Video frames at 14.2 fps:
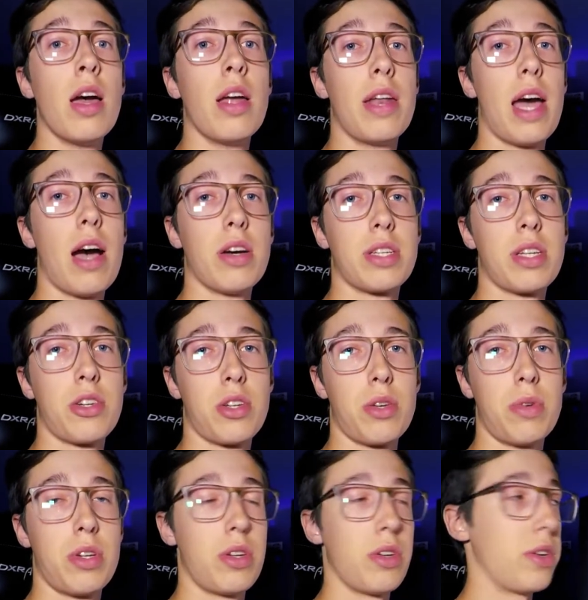Now, essentially
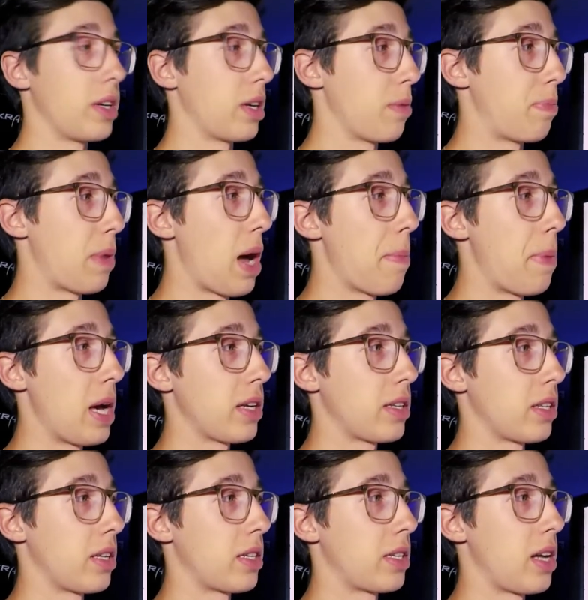what you're doing, you're
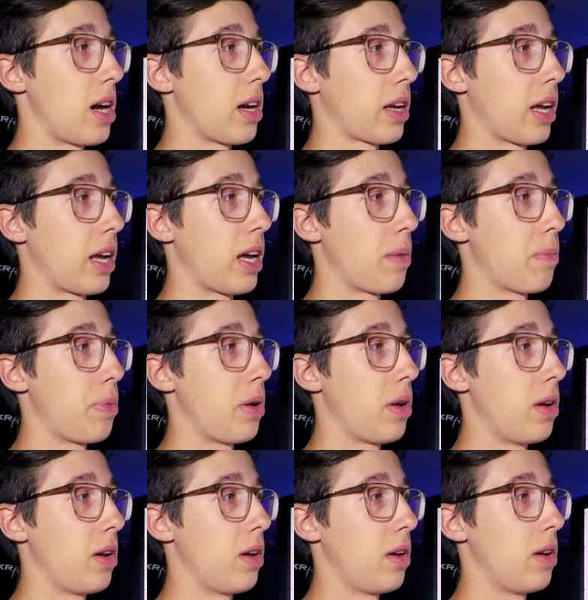bypassing the stock amp.
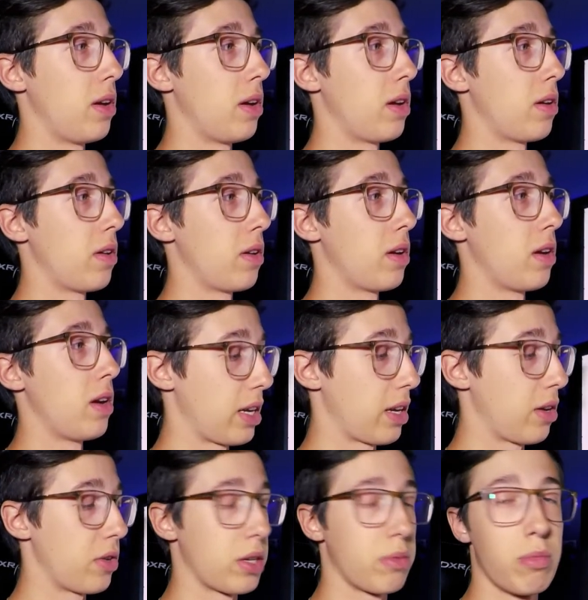
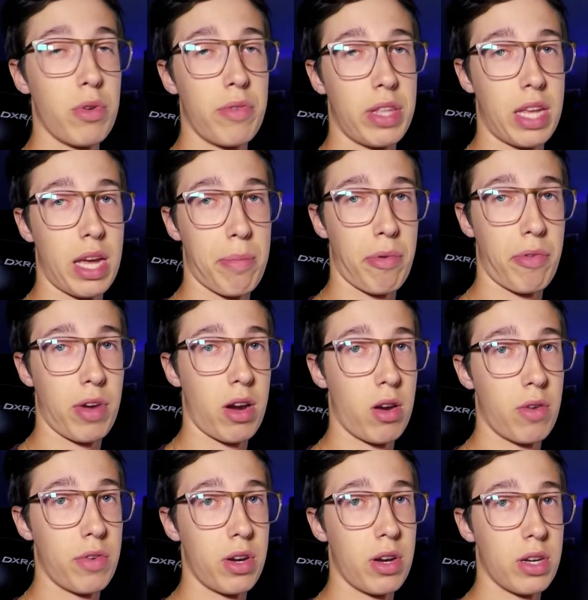You're just moving the amplifier
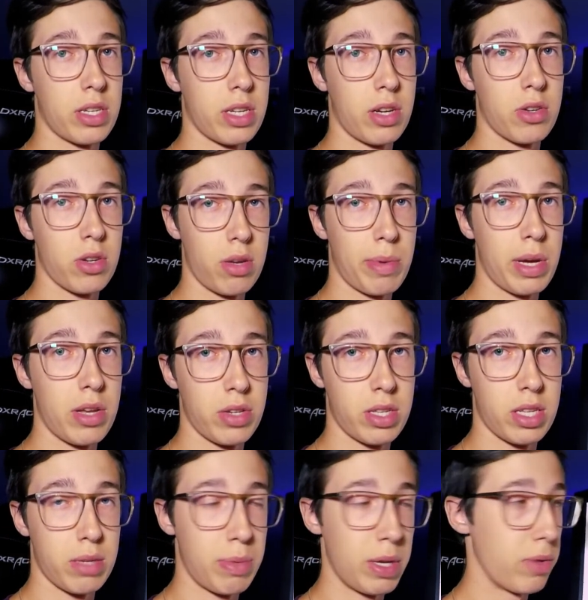over here essentially by using
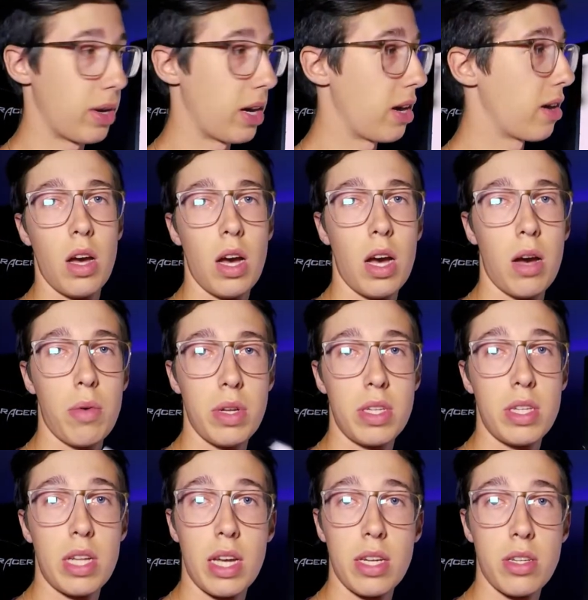the speed wire. Once
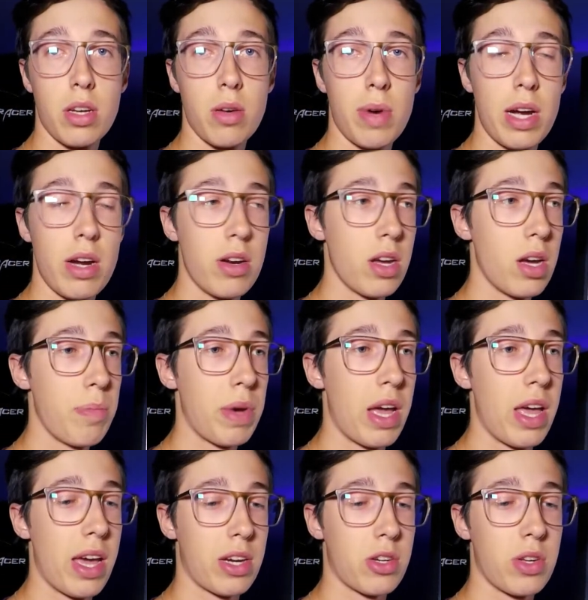that's all wired up, I
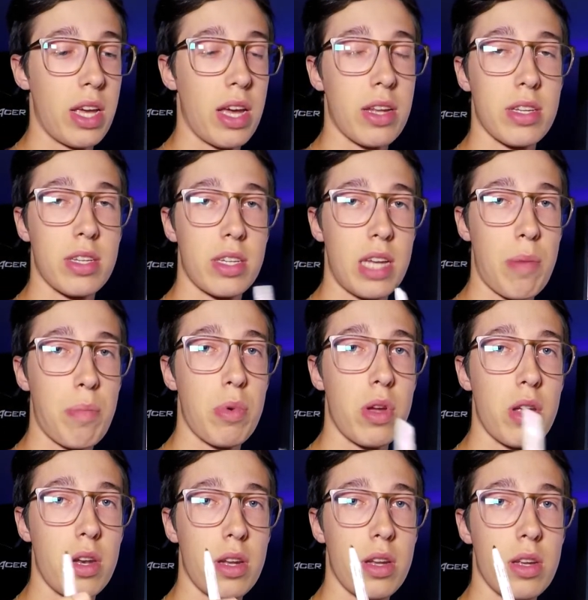actually had a
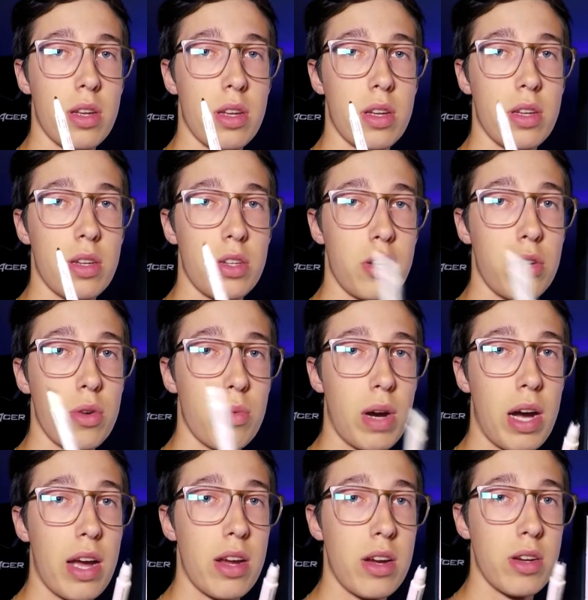separate 2
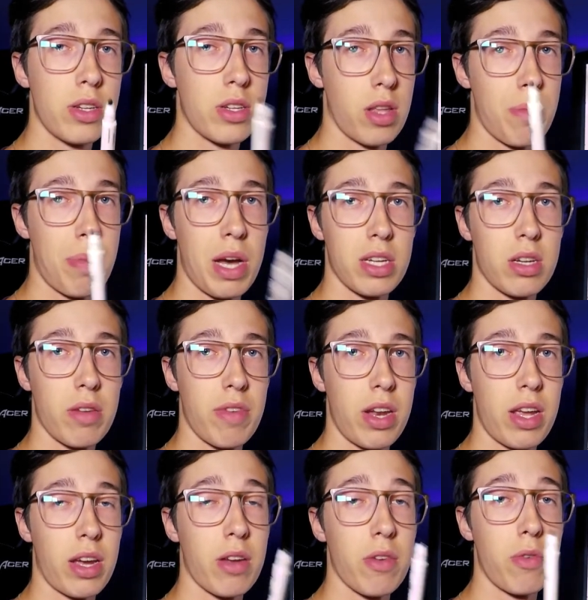wires, so the positive and
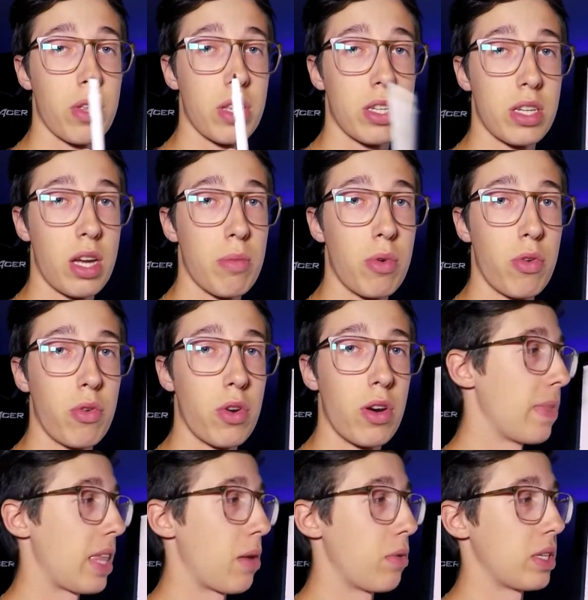negative for the
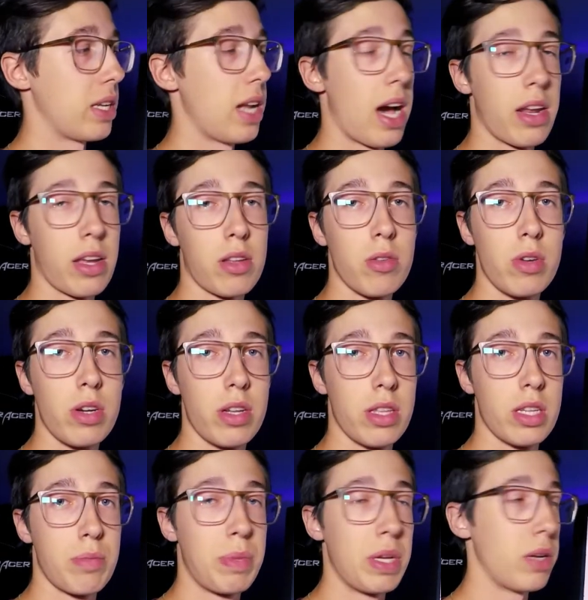subwoofer, that was not included in the
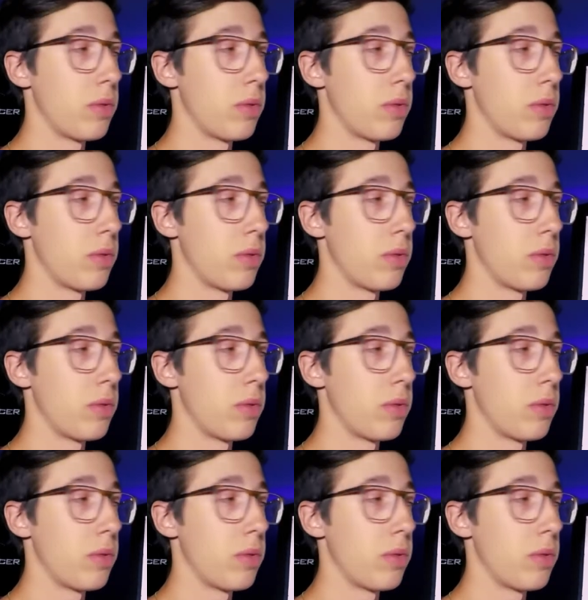speed